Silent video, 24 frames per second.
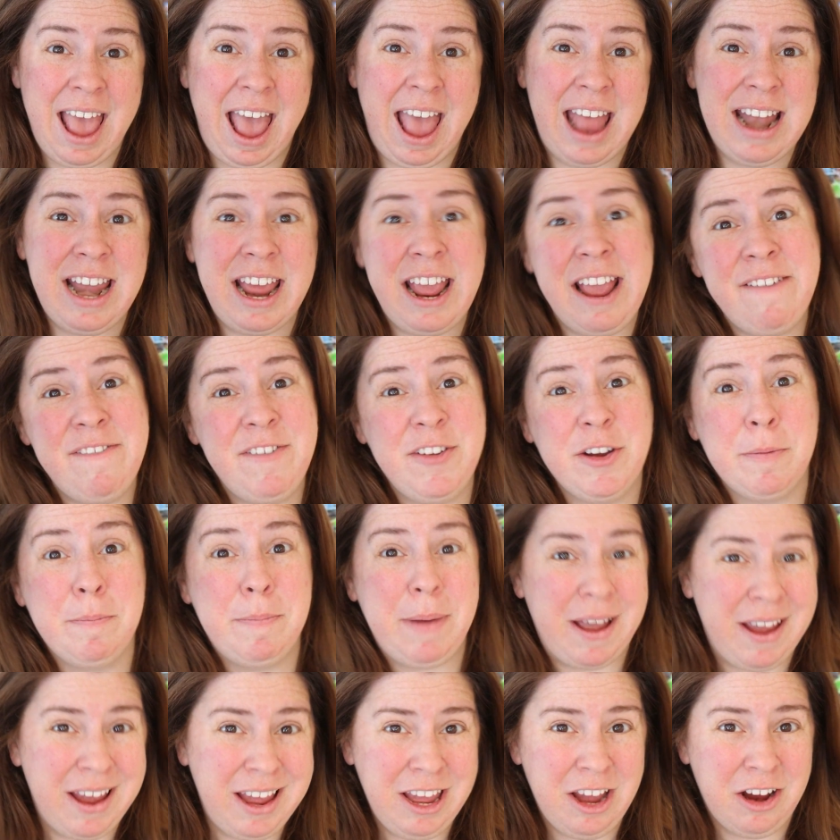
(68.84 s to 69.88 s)
And if you're
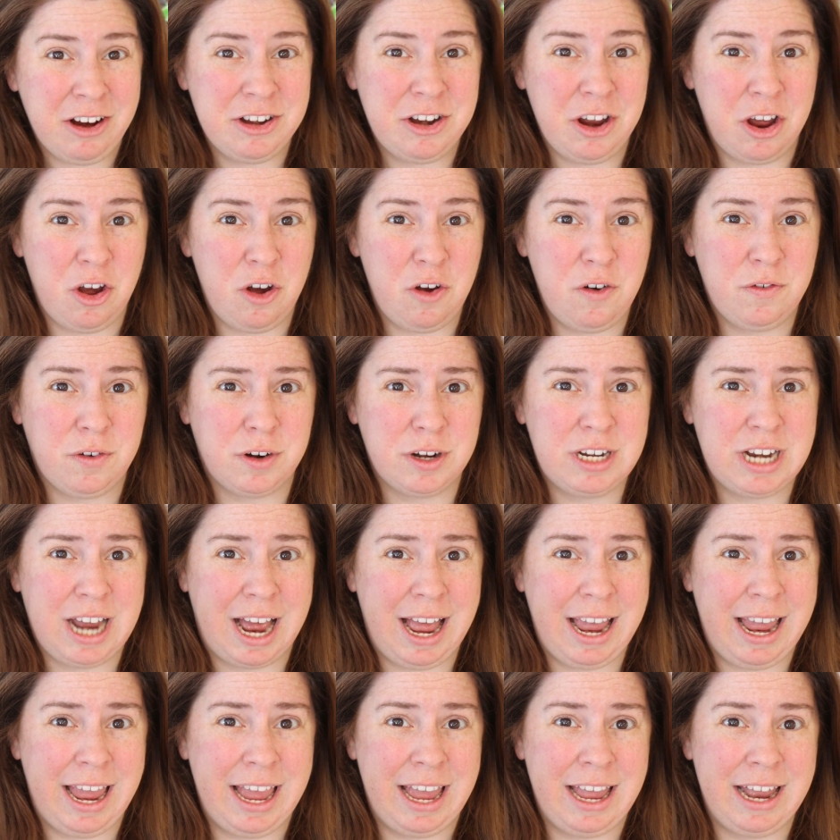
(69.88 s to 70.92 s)
buying yarn to over
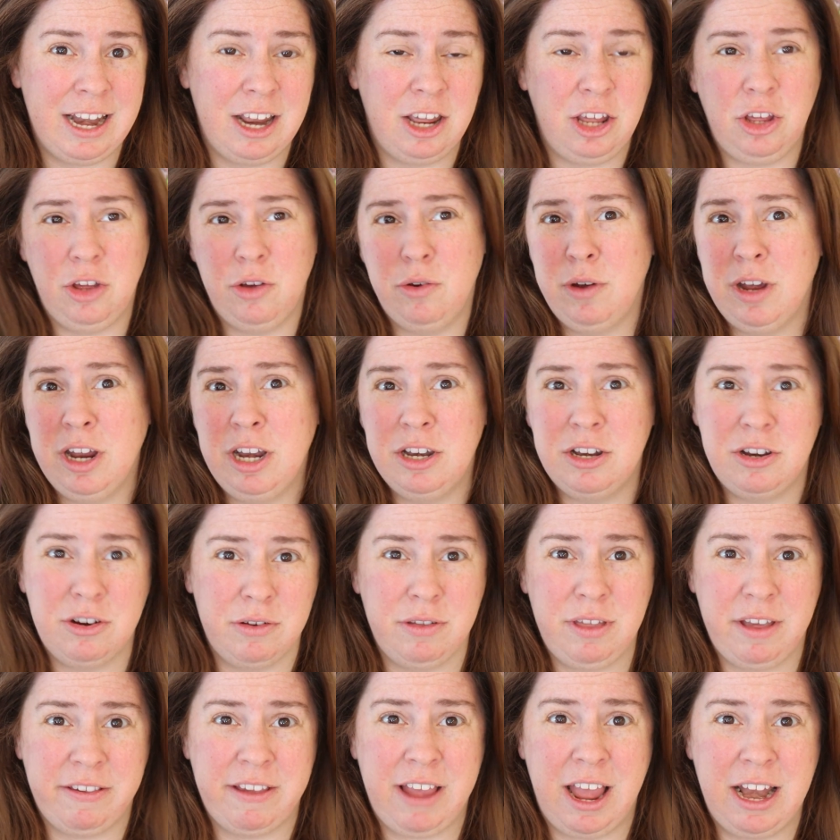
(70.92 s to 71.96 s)
dye it, you can
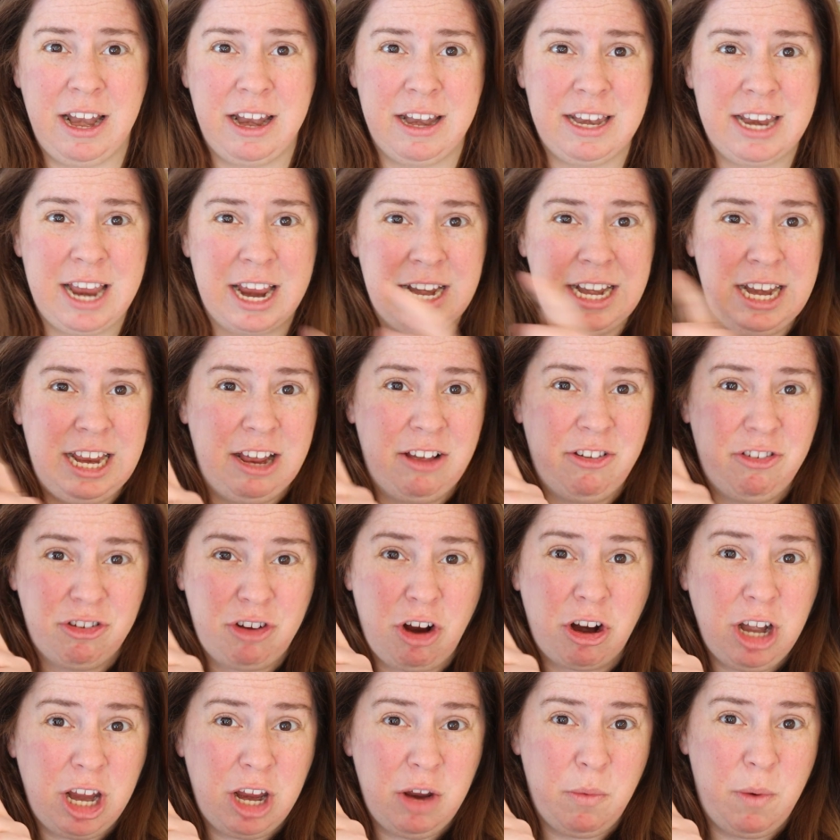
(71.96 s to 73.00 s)
do this kind of technique
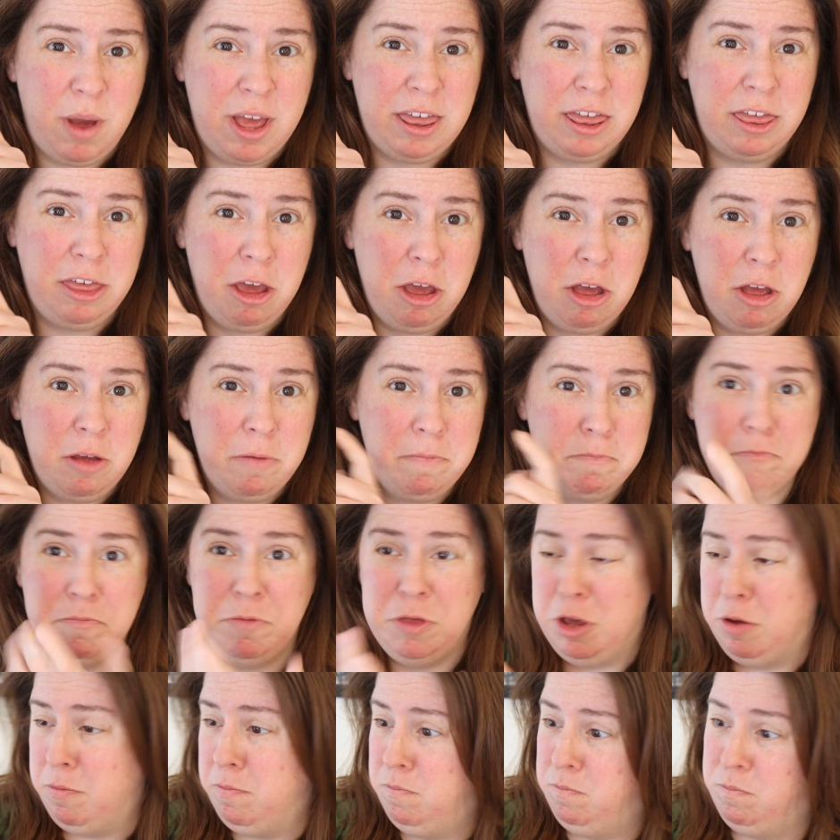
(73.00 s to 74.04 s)
starting with
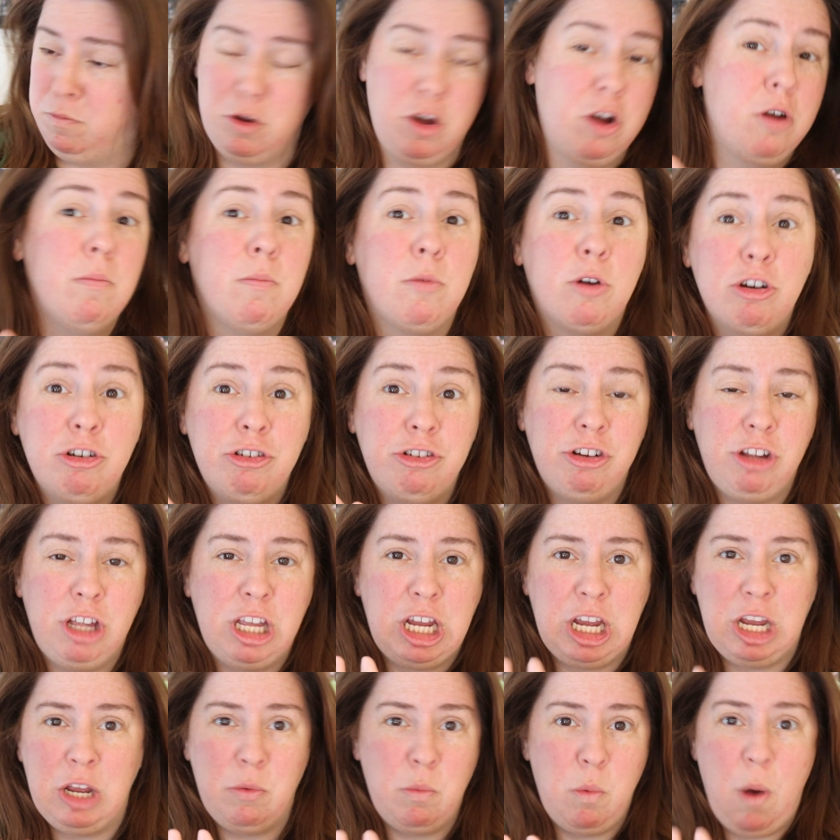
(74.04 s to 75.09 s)
the
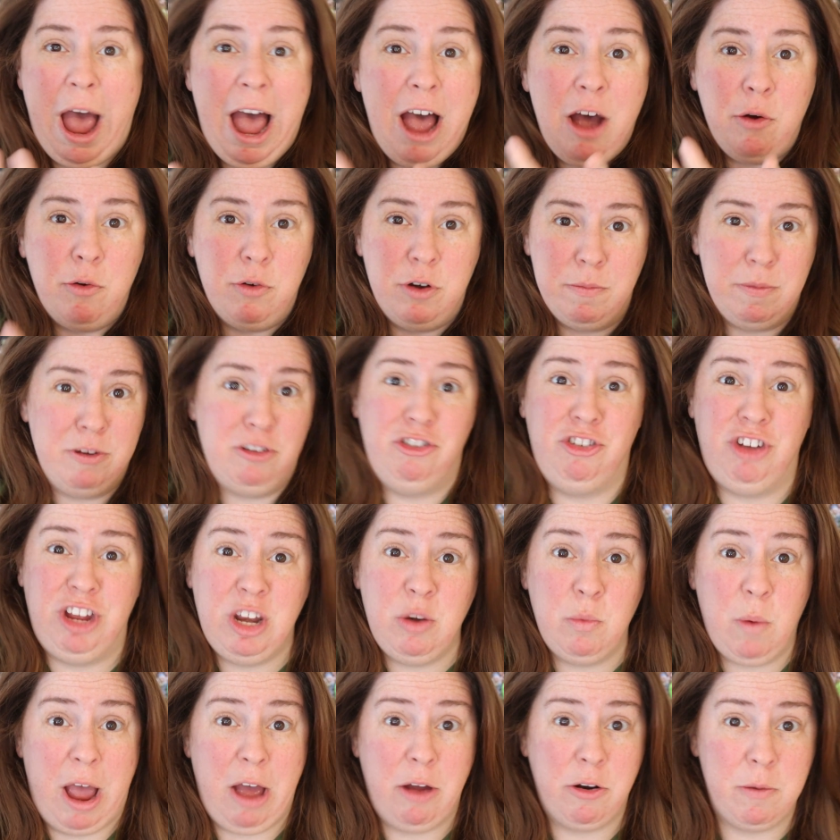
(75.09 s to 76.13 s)
commercially wound,
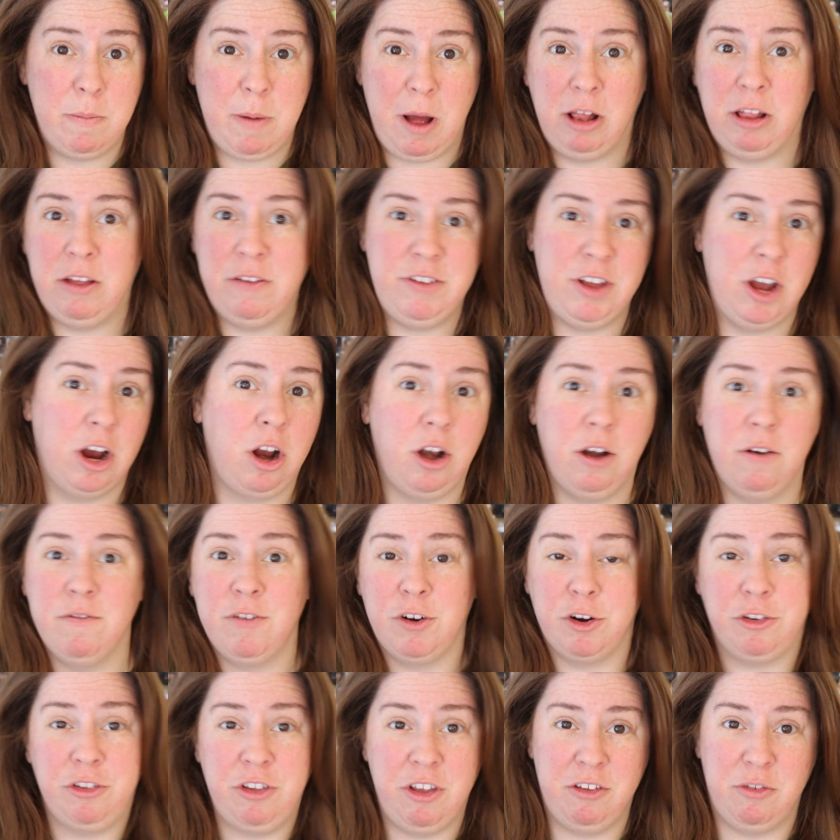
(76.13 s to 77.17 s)
machine wound ball of yarn
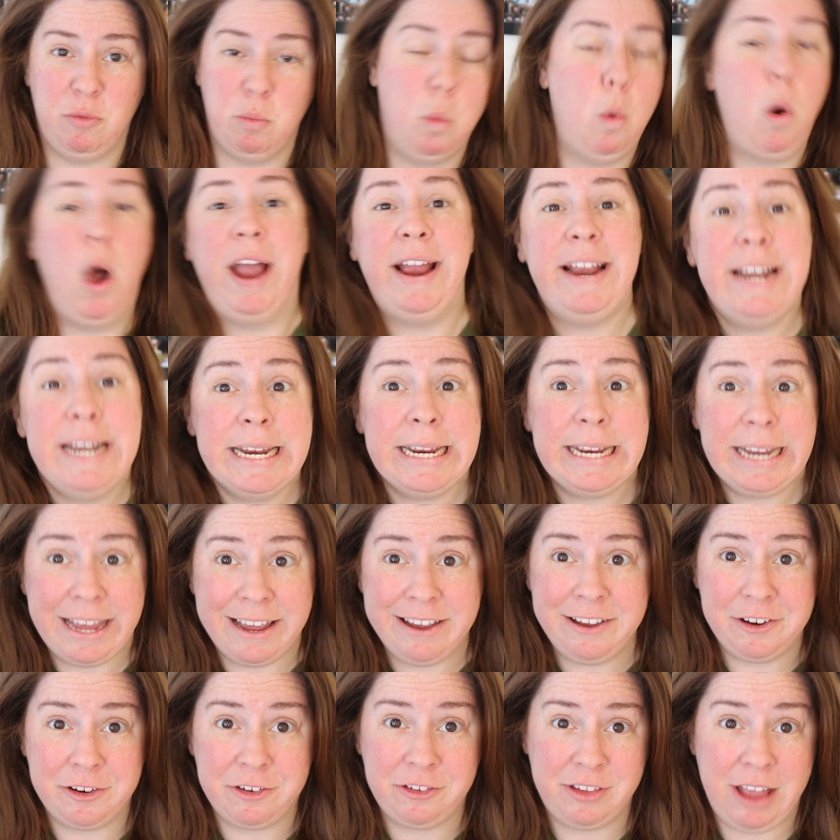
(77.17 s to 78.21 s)
versus winding
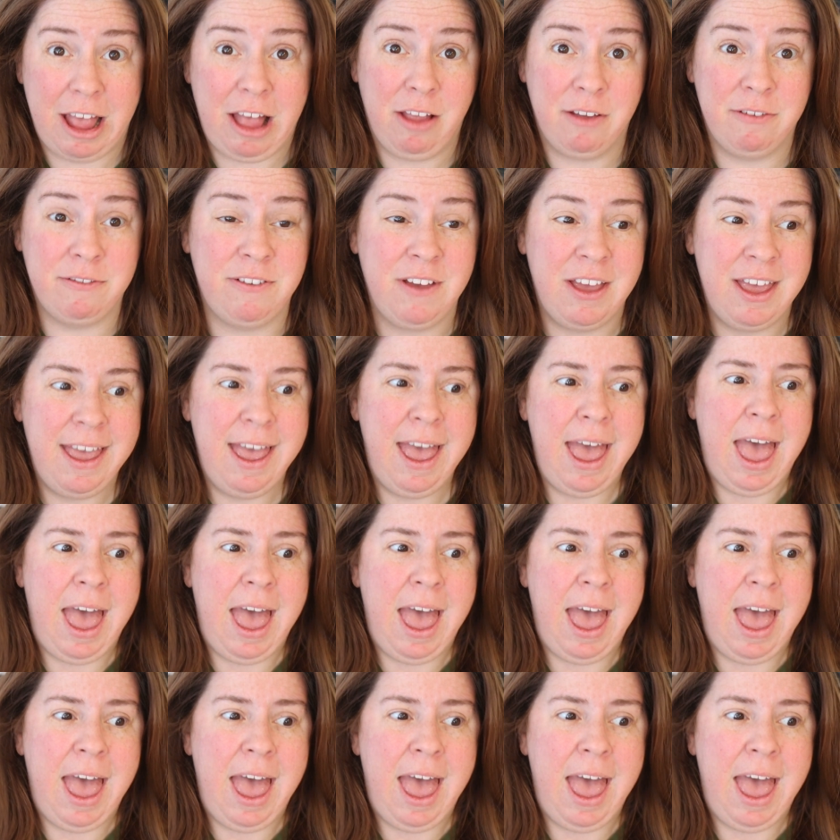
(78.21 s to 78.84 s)
it yourself.